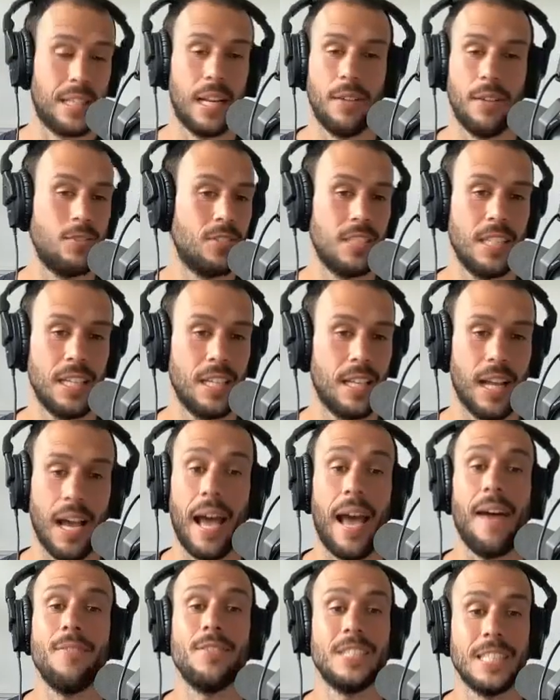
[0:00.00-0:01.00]
that I've seen, I
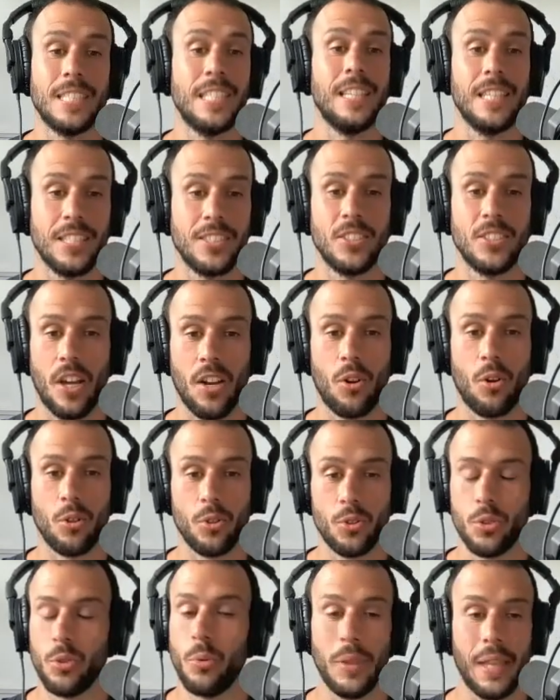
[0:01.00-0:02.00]
haven't seen this not
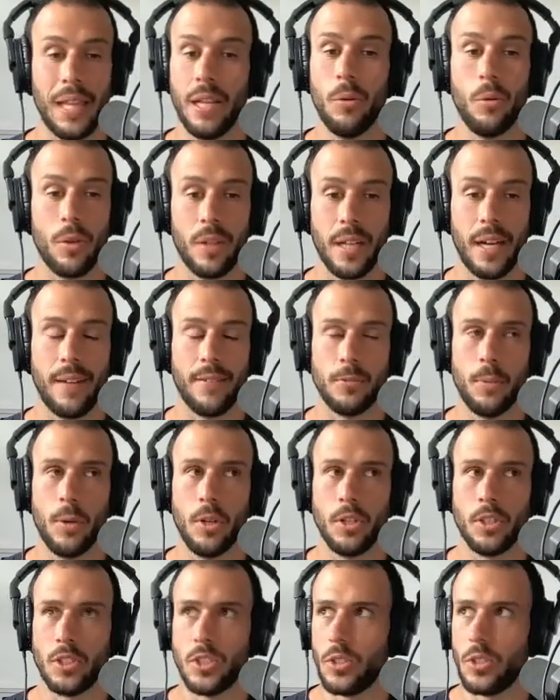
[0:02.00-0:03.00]
hold true with anyone that I've
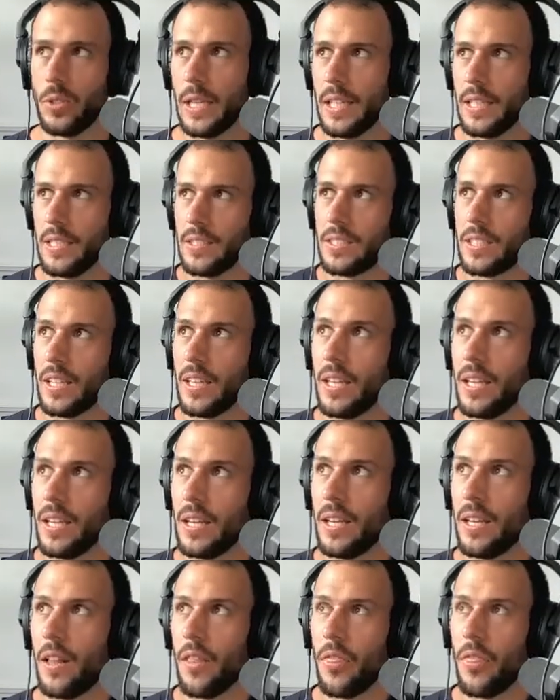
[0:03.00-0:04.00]
spoken to, is
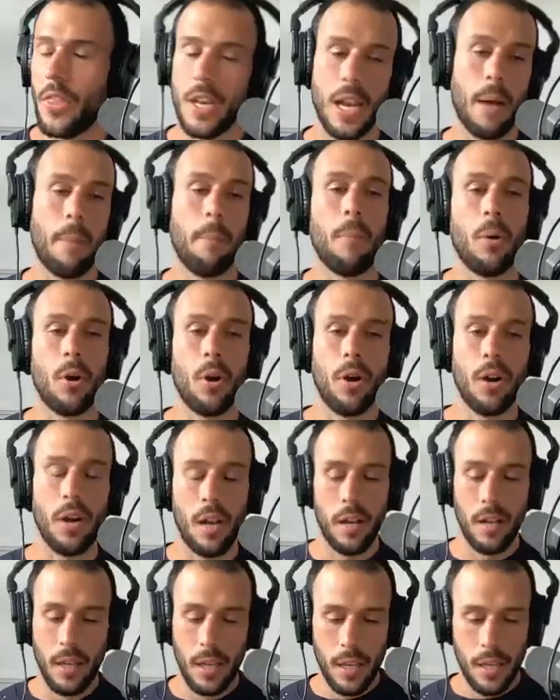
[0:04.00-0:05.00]
the number,
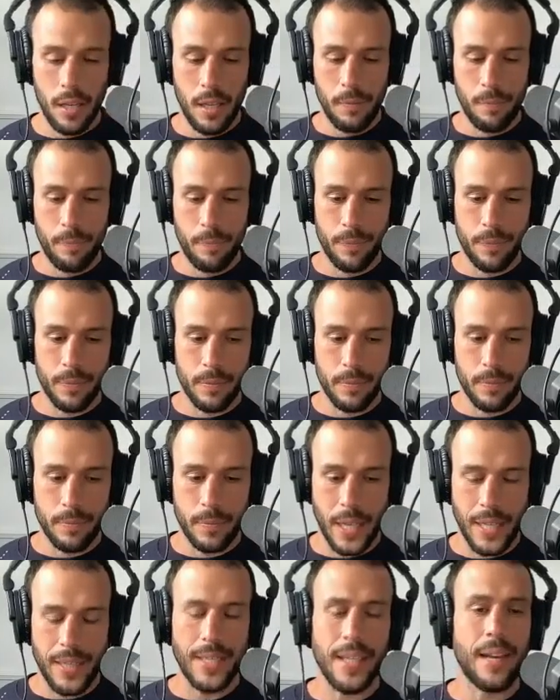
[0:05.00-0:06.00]

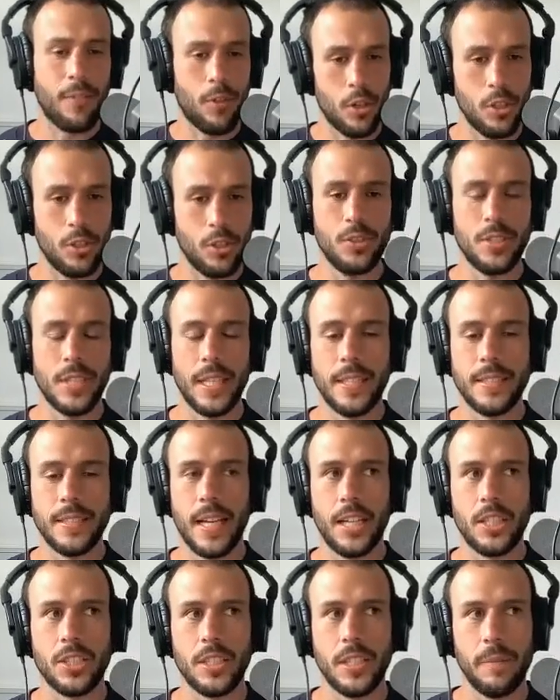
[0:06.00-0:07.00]
I think I've heard you say this
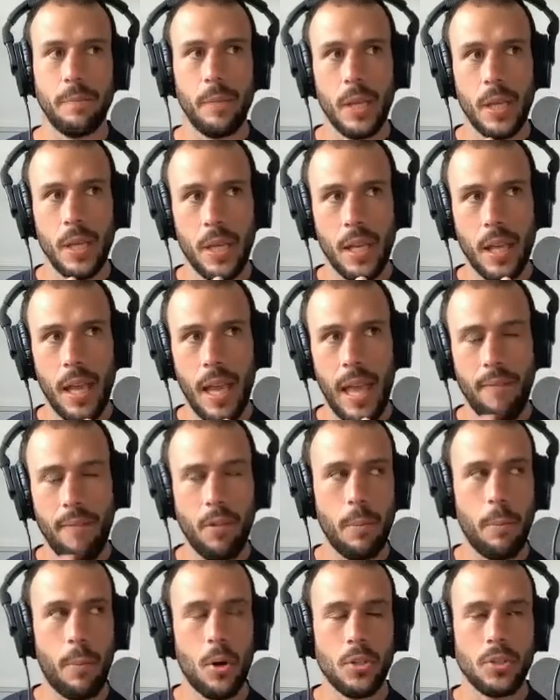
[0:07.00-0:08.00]
actually,
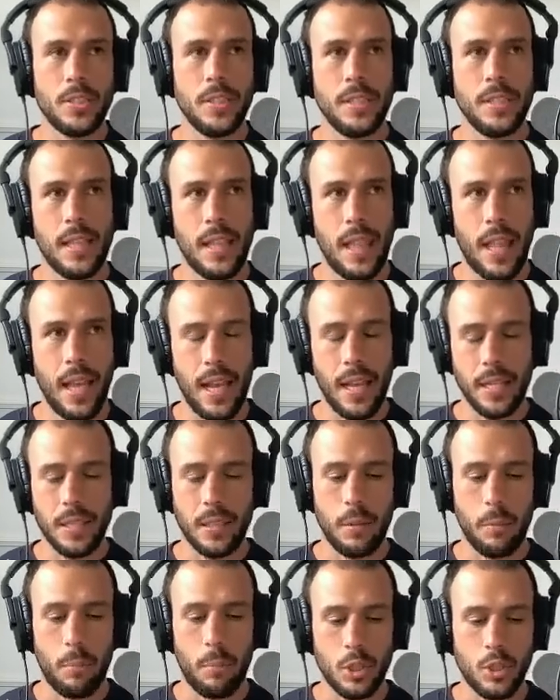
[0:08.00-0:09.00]
every person
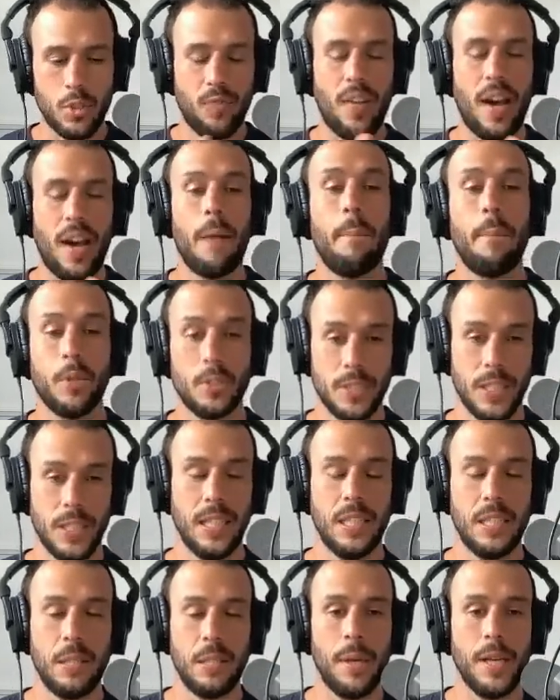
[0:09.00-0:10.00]
that puts
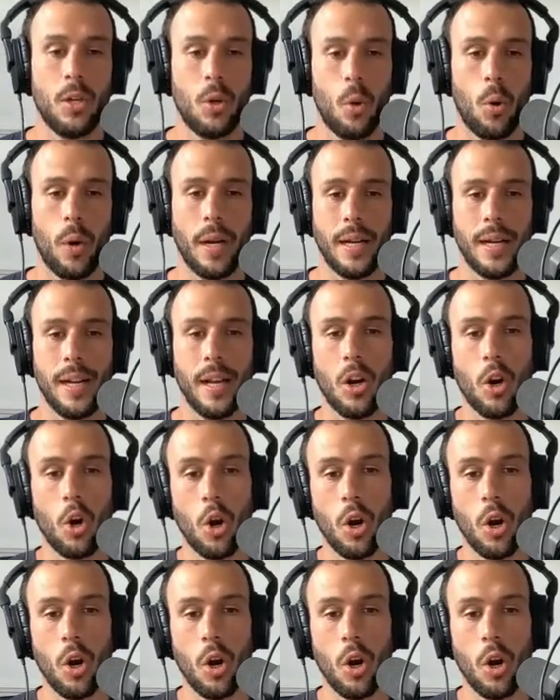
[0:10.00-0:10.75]
5% into Bitcoin